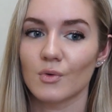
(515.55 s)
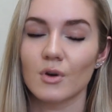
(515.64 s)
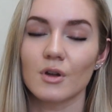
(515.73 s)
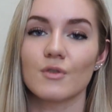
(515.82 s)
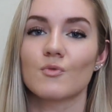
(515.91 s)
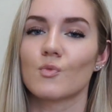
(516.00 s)

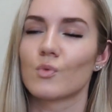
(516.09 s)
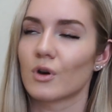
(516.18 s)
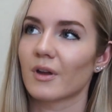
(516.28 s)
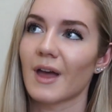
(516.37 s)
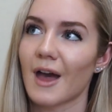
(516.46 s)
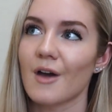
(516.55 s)
or
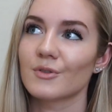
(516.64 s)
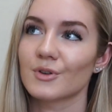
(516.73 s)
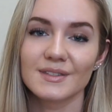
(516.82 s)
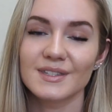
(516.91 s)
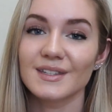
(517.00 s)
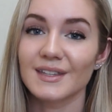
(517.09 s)
work
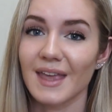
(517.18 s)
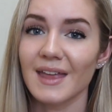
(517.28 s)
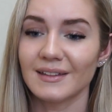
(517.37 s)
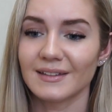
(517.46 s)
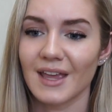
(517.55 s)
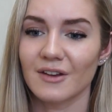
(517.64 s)
out to
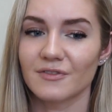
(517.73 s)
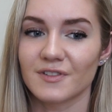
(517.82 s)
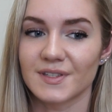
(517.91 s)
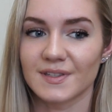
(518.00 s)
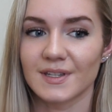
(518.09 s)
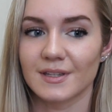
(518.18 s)
get that
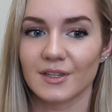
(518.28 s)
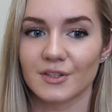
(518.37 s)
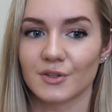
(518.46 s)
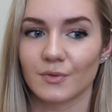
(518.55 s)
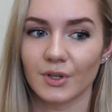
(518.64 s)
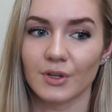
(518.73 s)
physique that
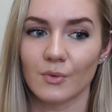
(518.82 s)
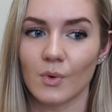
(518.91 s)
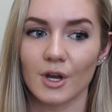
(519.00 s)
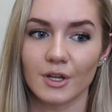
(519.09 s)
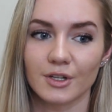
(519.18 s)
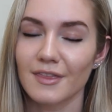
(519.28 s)
you really
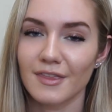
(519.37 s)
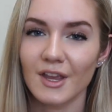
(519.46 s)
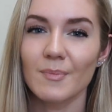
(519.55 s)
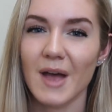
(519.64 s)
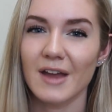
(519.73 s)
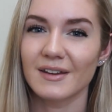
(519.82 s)
want. Think
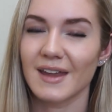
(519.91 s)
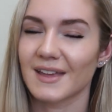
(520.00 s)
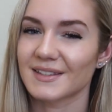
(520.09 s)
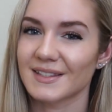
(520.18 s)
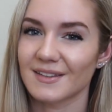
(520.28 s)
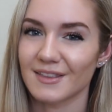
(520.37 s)
about it
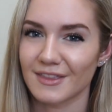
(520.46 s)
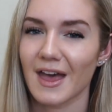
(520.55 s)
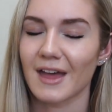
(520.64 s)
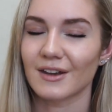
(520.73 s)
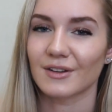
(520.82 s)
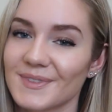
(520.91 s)
as
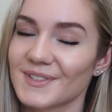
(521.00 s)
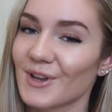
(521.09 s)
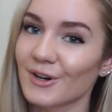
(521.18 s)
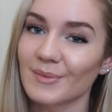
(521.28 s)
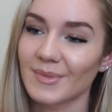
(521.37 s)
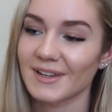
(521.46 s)
that.
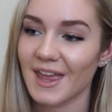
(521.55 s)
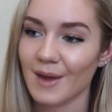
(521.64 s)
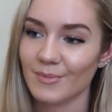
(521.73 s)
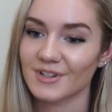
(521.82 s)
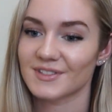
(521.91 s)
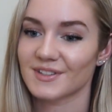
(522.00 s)
Sorry, my
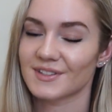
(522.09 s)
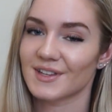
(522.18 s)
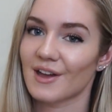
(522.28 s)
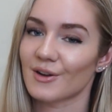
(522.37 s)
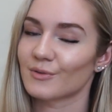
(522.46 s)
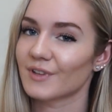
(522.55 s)
camera just
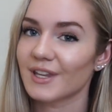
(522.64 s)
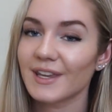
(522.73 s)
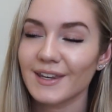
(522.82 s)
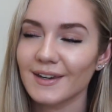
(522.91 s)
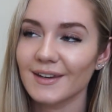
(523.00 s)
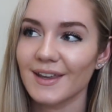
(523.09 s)
got
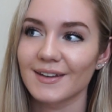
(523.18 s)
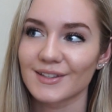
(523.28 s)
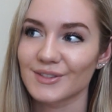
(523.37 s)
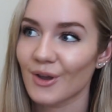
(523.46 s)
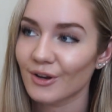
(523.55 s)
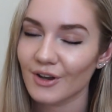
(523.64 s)
overheated and it
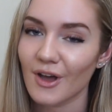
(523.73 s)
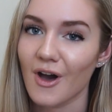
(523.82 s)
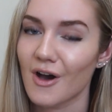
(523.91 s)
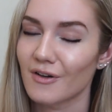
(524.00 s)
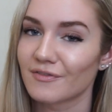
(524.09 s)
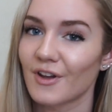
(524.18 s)
turned
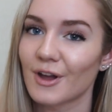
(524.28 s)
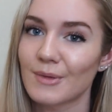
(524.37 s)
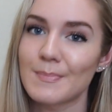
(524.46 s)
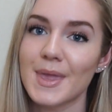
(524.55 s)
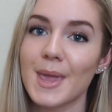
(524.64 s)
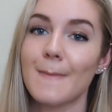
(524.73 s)
off
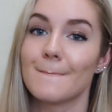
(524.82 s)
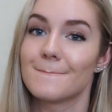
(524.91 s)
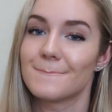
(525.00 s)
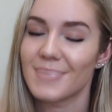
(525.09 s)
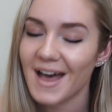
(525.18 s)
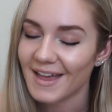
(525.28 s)
on me.
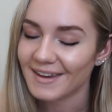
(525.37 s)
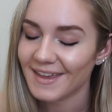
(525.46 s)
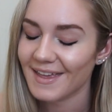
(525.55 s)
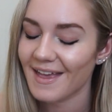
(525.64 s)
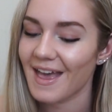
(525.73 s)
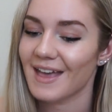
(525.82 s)
But
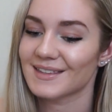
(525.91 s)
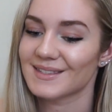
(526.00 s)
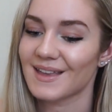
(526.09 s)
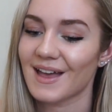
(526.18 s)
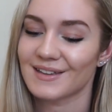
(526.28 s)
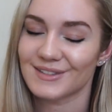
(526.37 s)
as
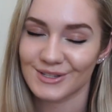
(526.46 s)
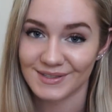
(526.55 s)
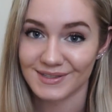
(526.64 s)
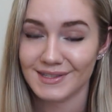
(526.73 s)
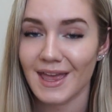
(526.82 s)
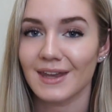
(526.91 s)
I
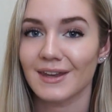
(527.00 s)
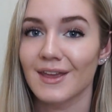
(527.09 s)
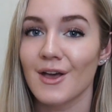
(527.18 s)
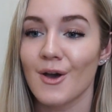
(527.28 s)
just said,